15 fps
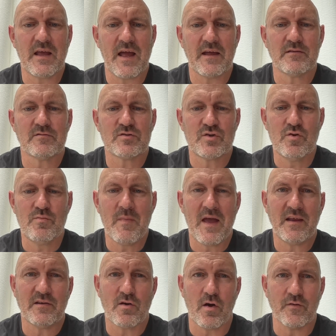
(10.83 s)
at two
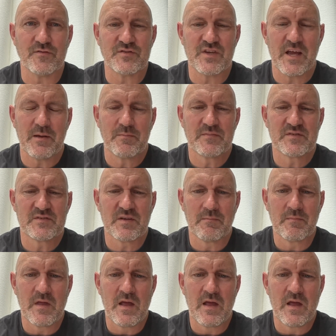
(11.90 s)
main concepts.